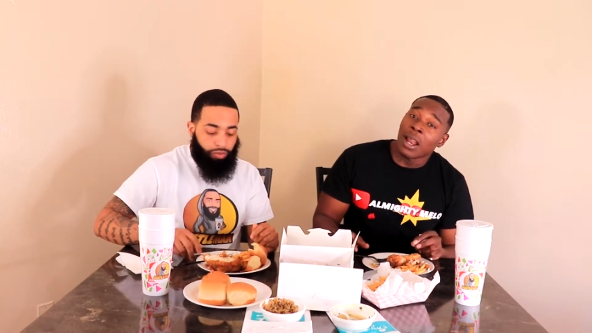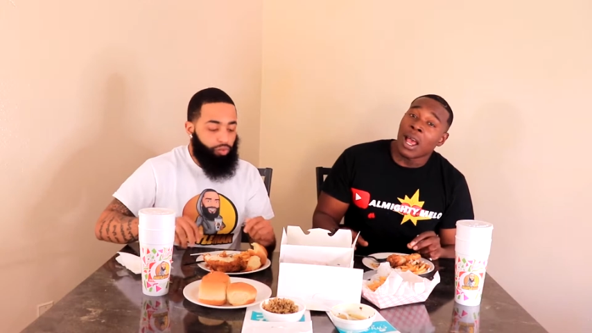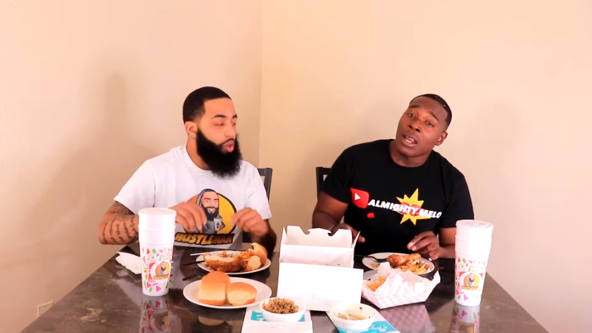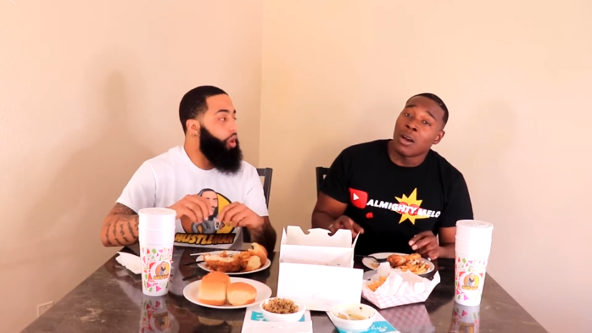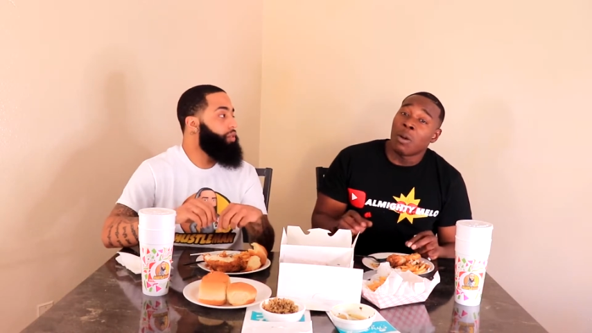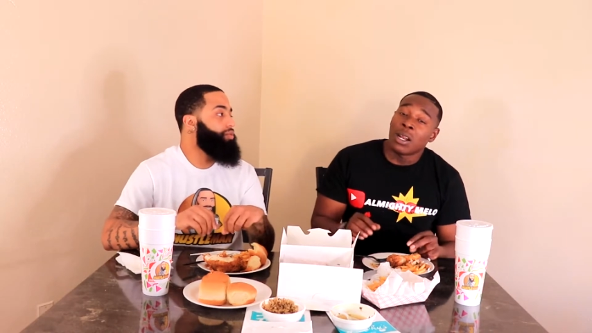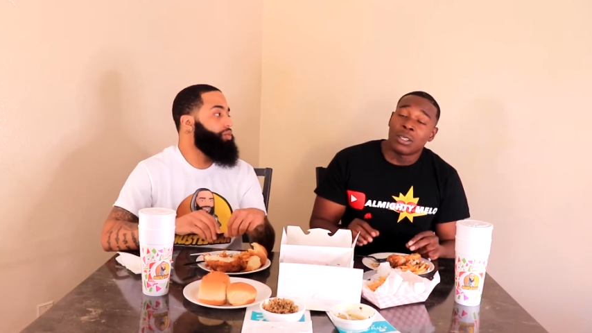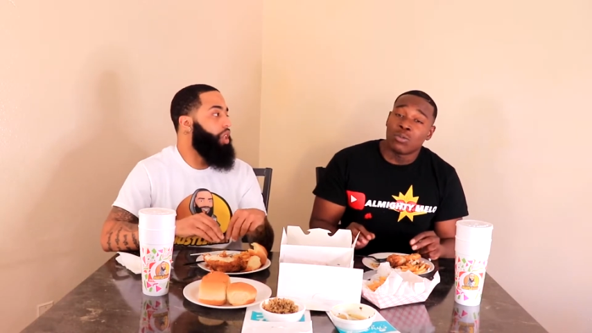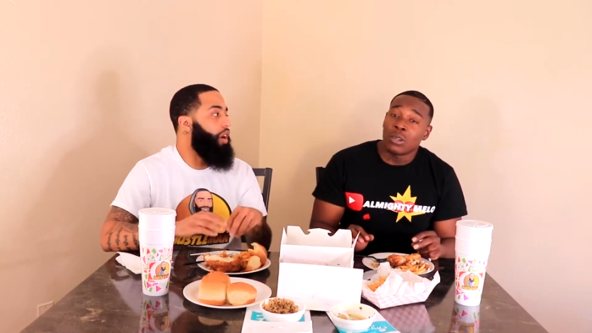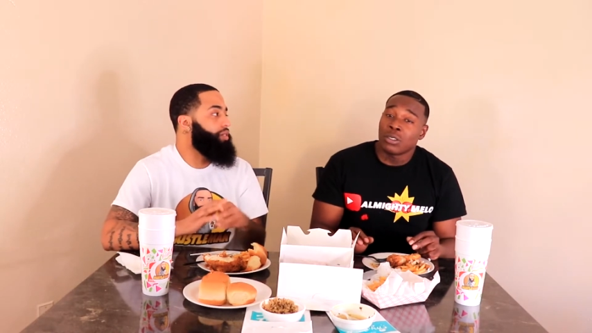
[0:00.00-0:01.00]
Speaker 1: Now ain't nobody
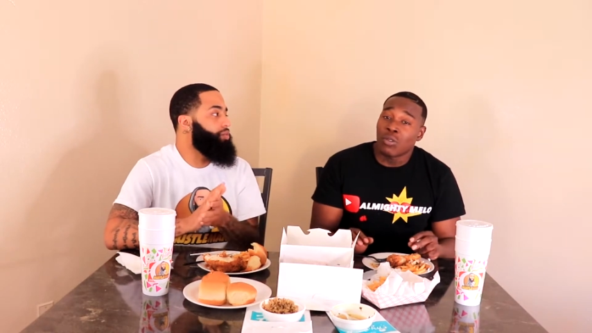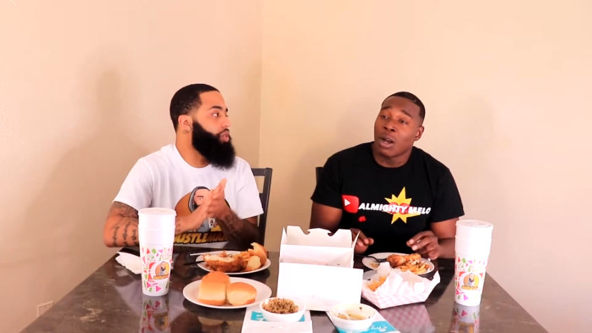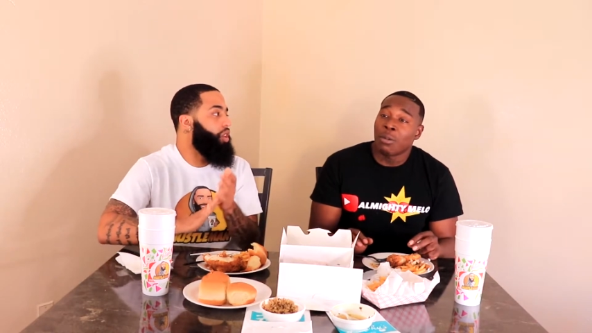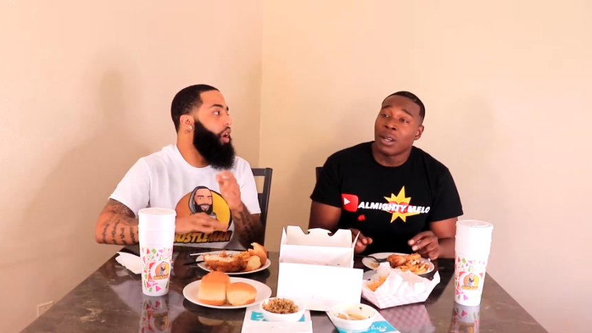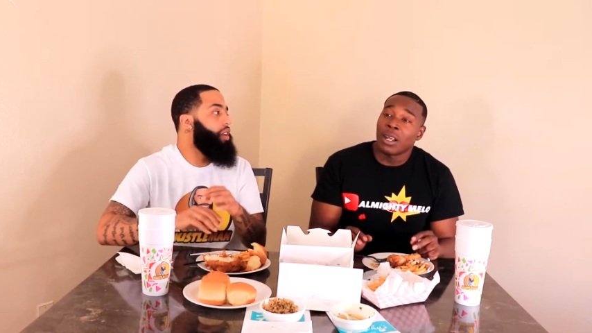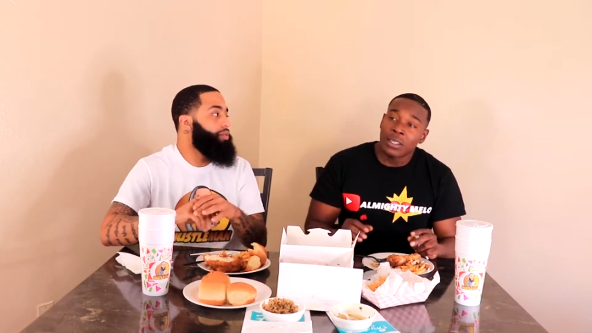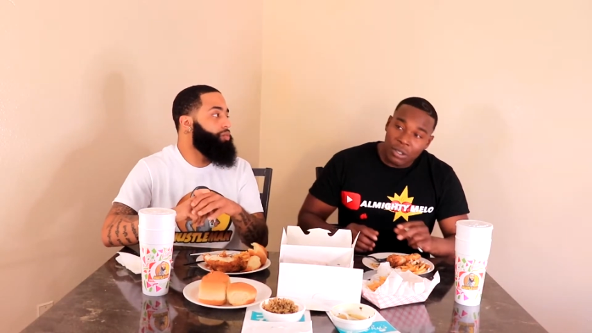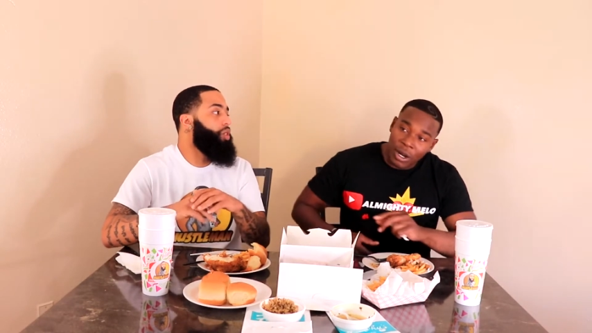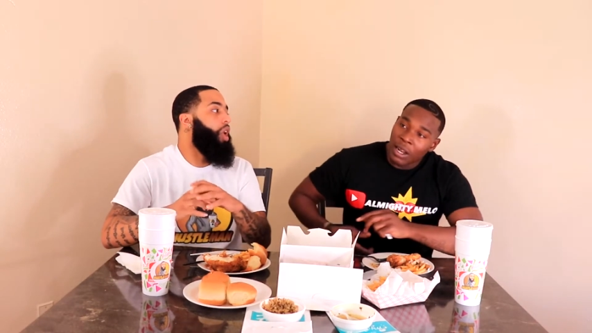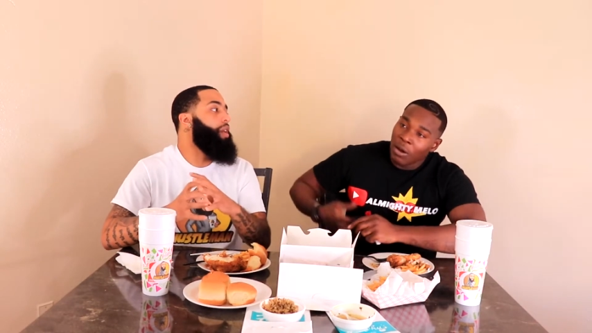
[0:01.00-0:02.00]
want to squabble now, so they